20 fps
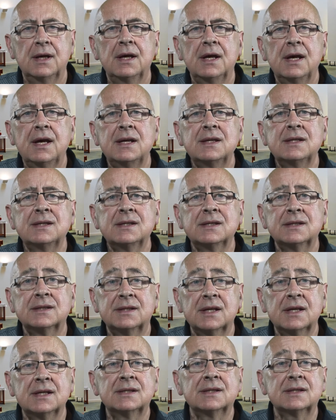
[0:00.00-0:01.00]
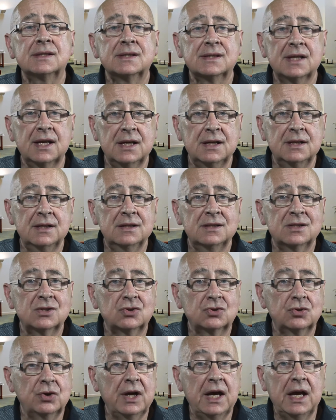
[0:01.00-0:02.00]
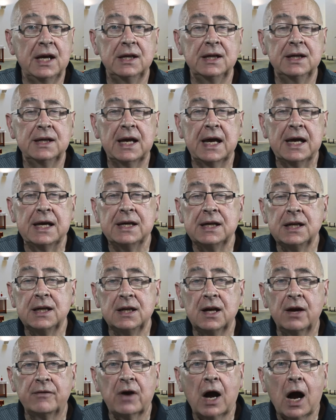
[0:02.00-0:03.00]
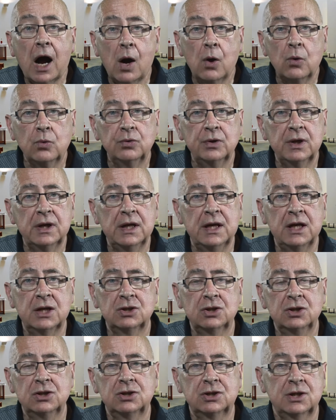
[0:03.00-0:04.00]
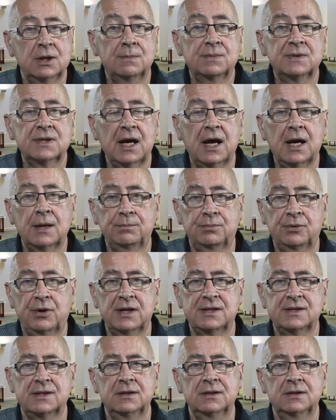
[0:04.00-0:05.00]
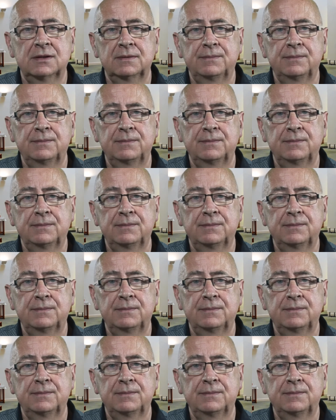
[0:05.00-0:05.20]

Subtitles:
Is this sin straining any of our relationships at present?